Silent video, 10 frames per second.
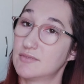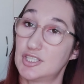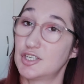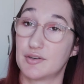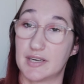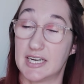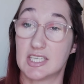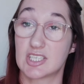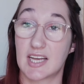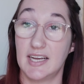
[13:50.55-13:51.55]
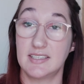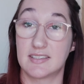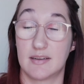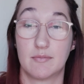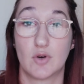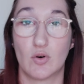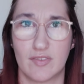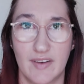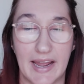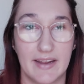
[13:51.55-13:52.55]
She really just hates them, or
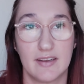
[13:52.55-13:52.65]
fae.